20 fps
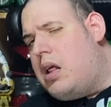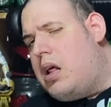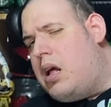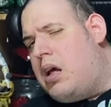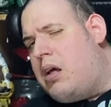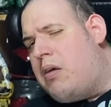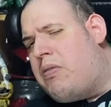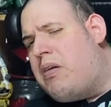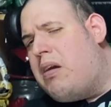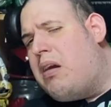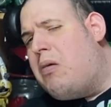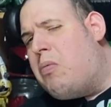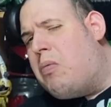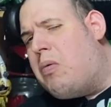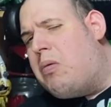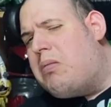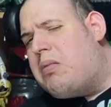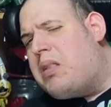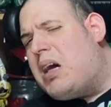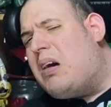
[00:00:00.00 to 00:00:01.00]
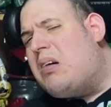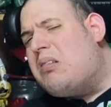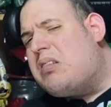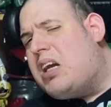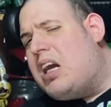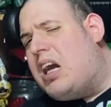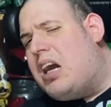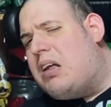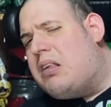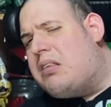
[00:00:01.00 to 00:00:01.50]
I'll tell you what does
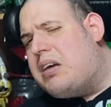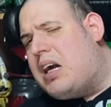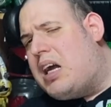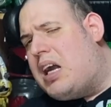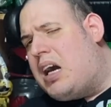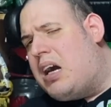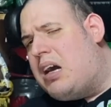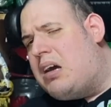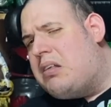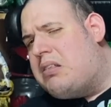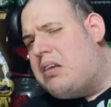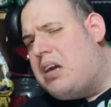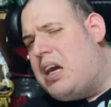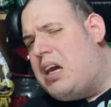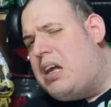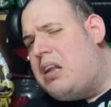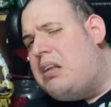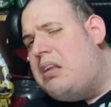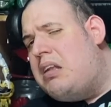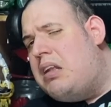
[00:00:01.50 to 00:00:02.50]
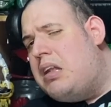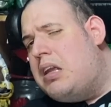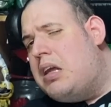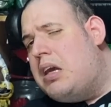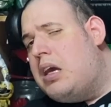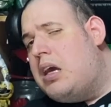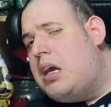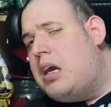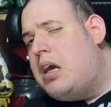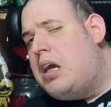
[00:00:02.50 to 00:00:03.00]
get a 10 out of 10
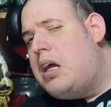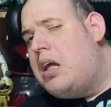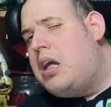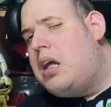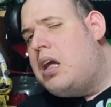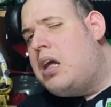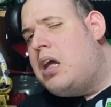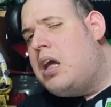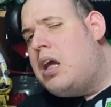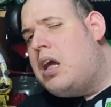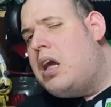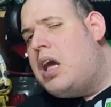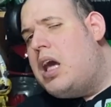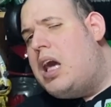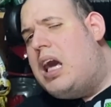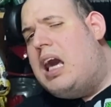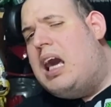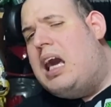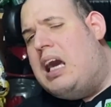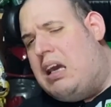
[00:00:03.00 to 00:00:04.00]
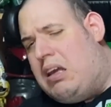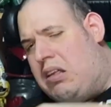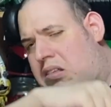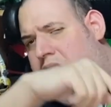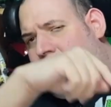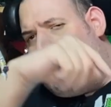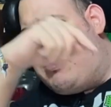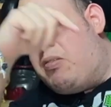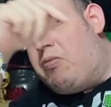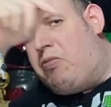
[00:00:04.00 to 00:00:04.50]

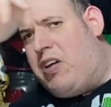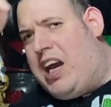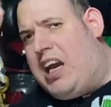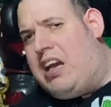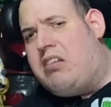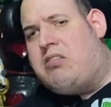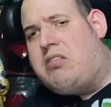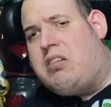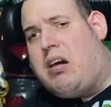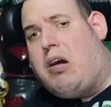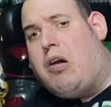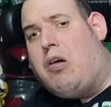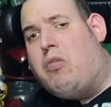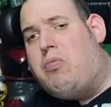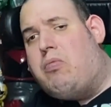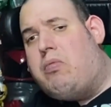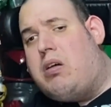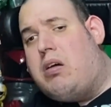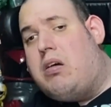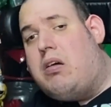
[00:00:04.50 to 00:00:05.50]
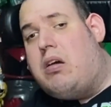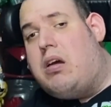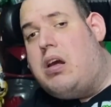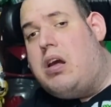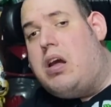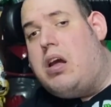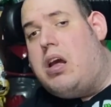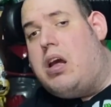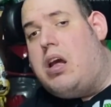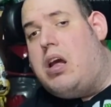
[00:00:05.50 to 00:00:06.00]
is the face sculpt.
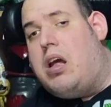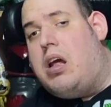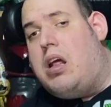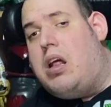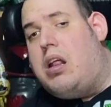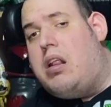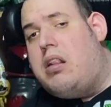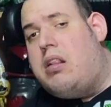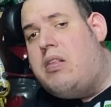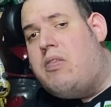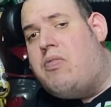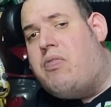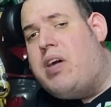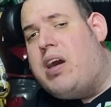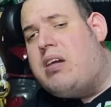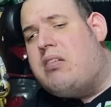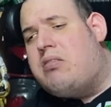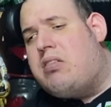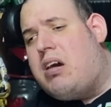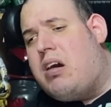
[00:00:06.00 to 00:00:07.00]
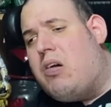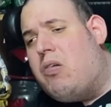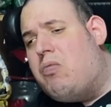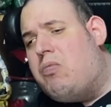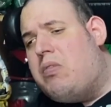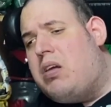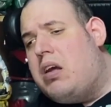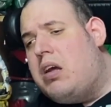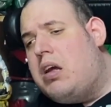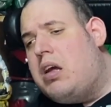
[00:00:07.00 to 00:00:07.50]
The face
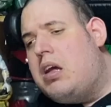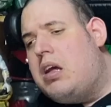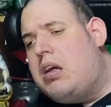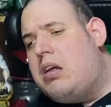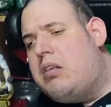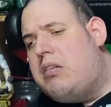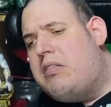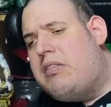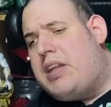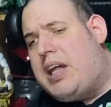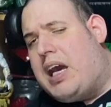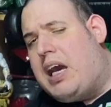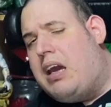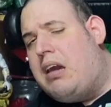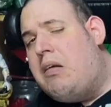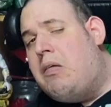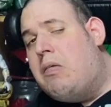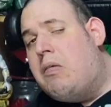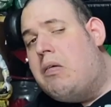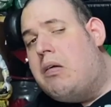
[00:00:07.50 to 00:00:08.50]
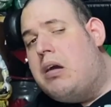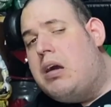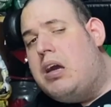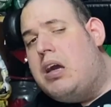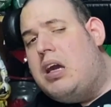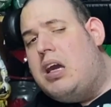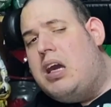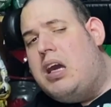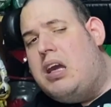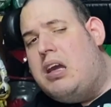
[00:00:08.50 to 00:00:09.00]
sculpt stay
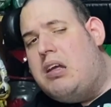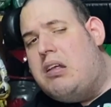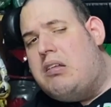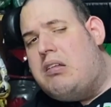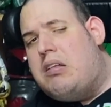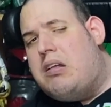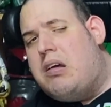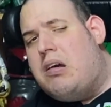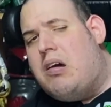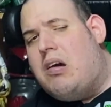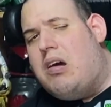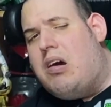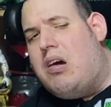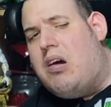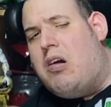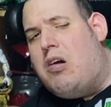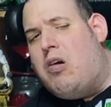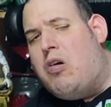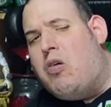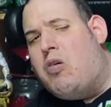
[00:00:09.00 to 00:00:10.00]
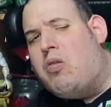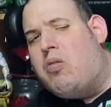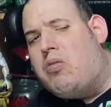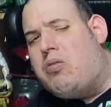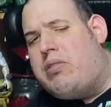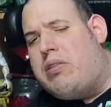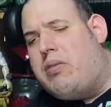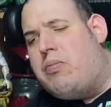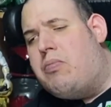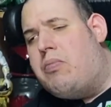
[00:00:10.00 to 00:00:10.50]
is
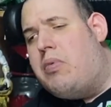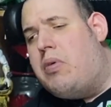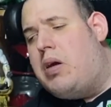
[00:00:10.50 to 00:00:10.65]
awesome.